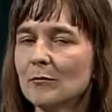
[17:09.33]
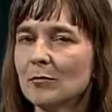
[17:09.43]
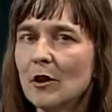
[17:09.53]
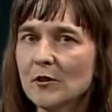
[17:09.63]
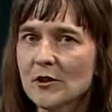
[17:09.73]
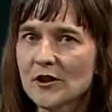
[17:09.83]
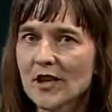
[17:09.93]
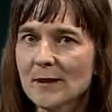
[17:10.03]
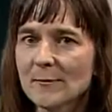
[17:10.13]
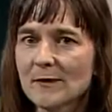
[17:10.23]

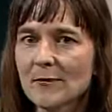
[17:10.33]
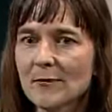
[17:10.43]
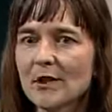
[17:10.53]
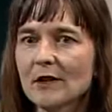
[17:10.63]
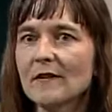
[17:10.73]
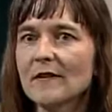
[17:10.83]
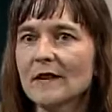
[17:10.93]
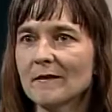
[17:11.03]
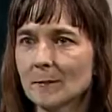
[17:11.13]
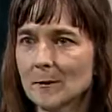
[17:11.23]
prototypes for the
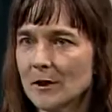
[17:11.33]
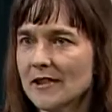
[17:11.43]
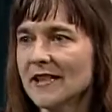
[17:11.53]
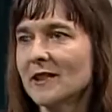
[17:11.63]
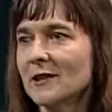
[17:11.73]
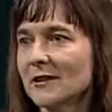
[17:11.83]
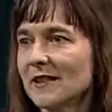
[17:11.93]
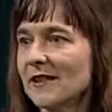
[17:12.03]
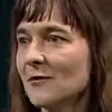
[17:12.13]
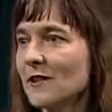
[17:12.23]
particular
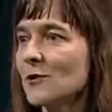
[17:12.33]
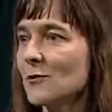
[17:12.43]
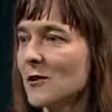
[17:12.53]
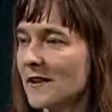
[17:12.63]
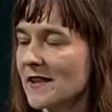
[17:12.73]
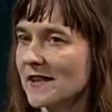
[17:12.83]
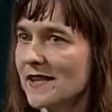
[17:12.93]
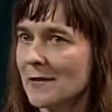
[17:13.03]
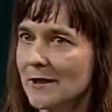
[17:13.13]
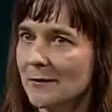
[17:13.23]
individual things
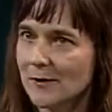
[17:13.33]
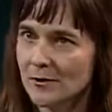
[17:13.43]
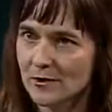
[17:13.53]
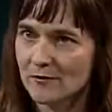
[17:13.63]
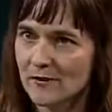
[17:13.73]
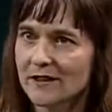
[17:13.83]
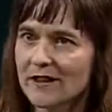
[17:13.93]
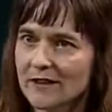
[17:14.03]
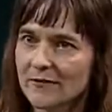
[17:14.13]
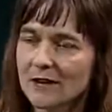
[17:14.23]
that we observe
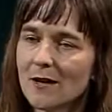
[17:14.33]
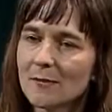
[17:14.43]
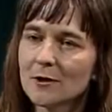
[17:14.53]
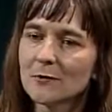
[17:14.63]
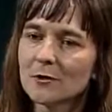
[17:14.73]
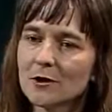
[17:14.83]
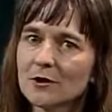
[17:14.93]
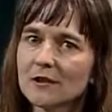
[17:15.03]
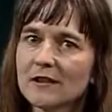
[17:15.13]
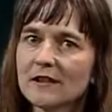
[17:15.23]
in the phenomenal
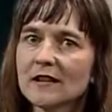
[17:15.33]
world.